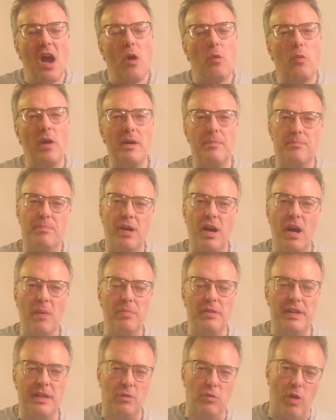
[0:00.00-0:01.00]
went
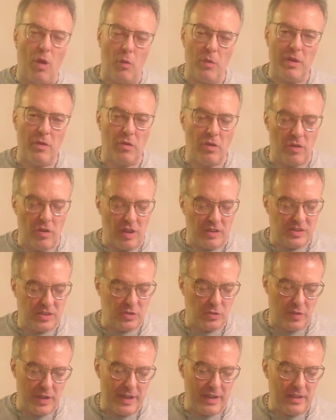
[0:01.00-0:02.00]
public while we were in
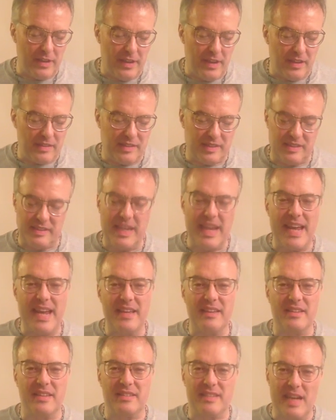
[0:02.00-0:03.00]
Australia
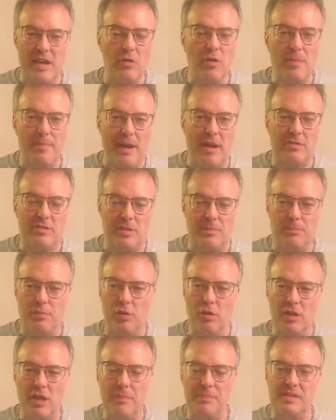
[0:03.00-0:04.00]
saying that they were about to
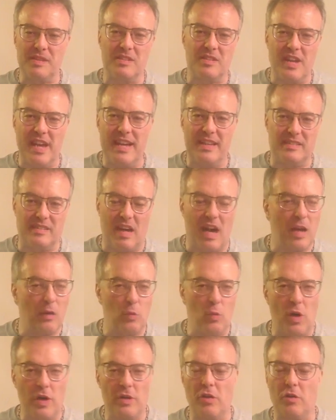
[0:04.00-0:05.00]
pull up stakes
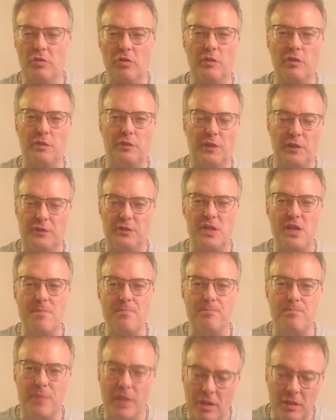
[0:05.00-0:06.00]
on
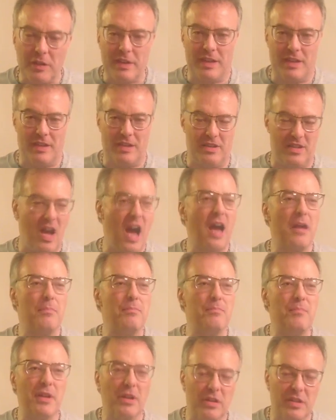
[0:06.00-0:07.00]
$150 billion, not
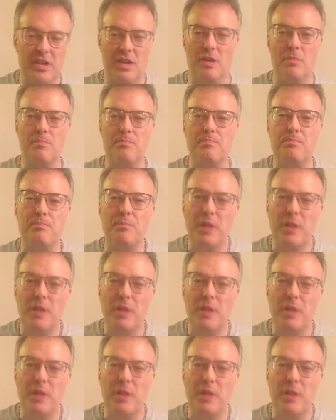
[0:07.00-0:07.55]
million,